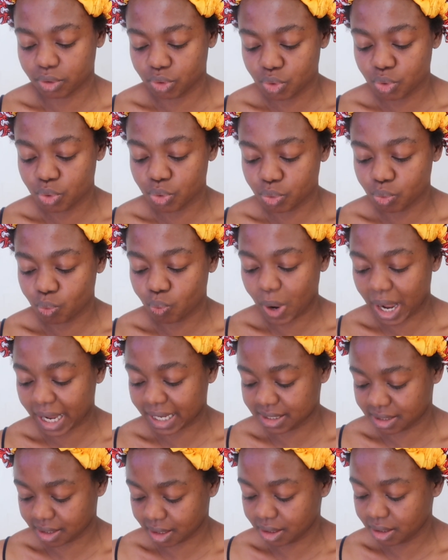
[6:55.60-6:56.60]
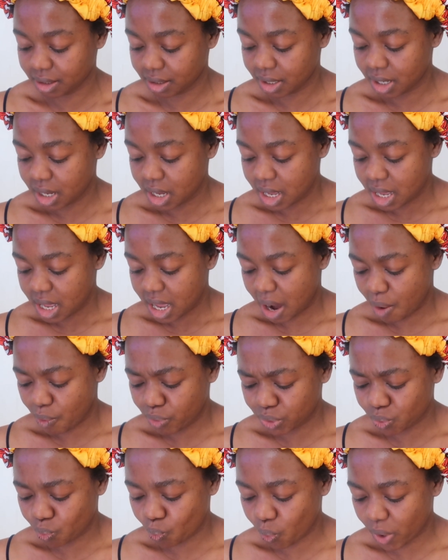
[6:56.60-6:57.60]
a new waxer, I
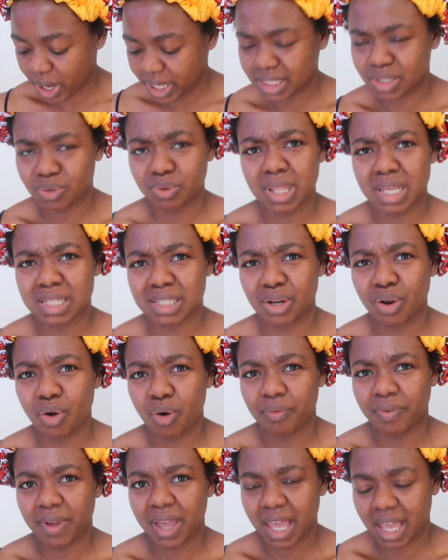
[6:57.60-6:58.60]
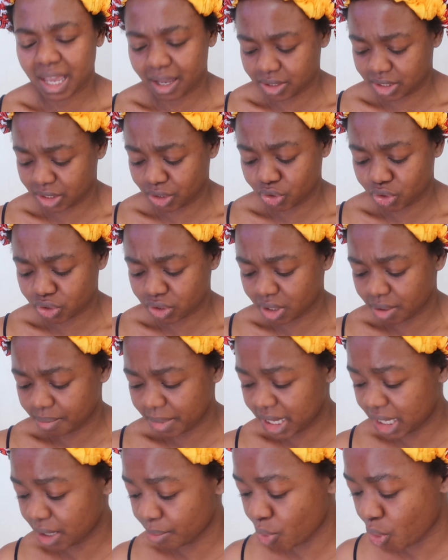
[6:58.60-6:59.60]
wouldn't wait till there's a lot of hair, because then you're just going to
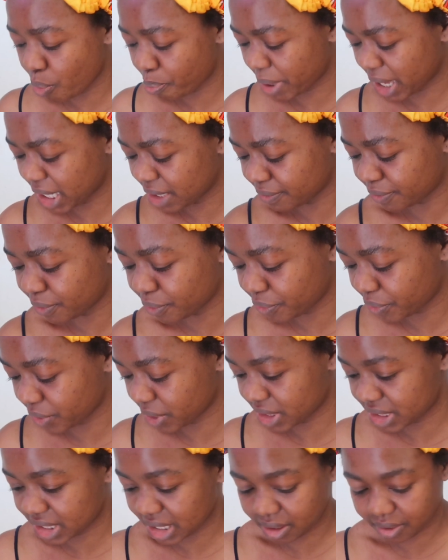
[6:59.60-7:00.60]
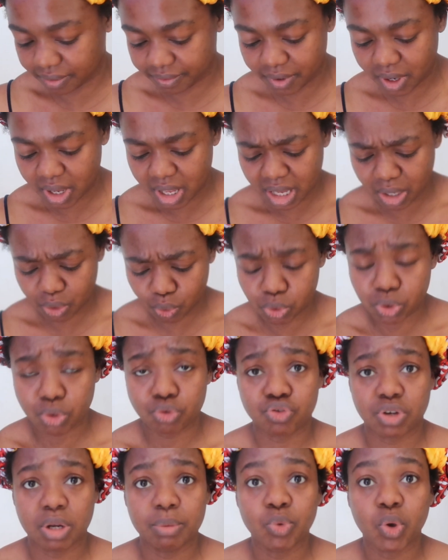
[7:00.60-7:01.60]
make it more painful for yourself. And also
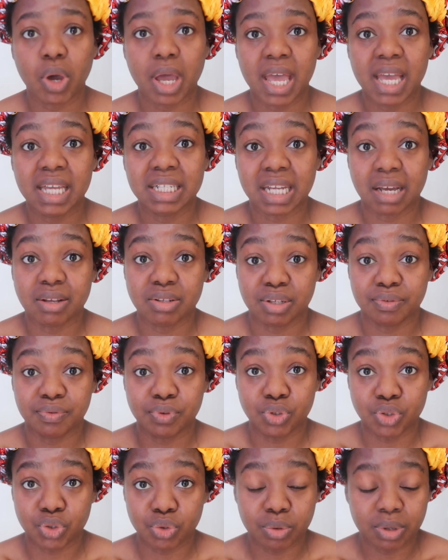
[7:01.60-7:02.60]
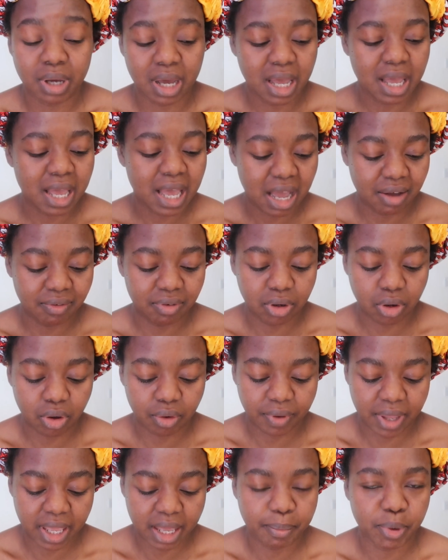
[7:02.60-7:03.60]
trim your hair down if you do have a lot
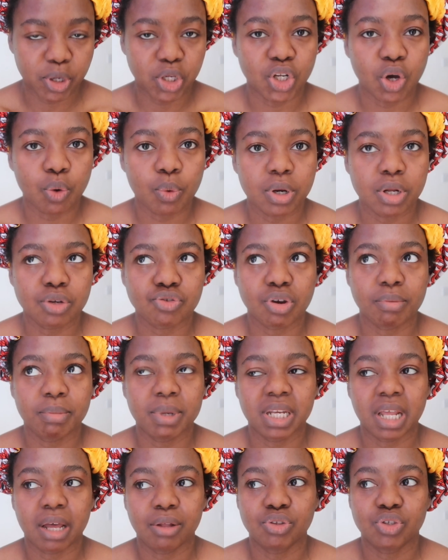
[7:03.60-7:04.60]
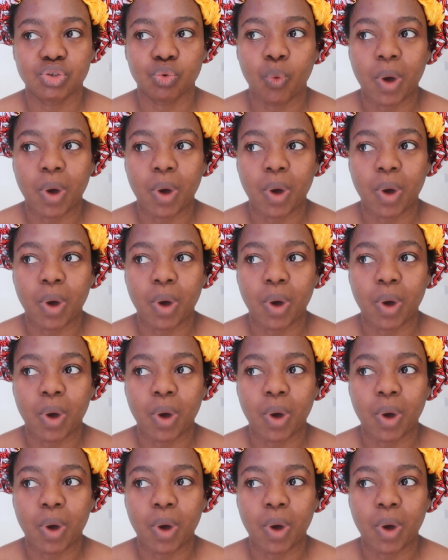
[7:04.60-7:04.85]
of hair, but you don't want to trim it down to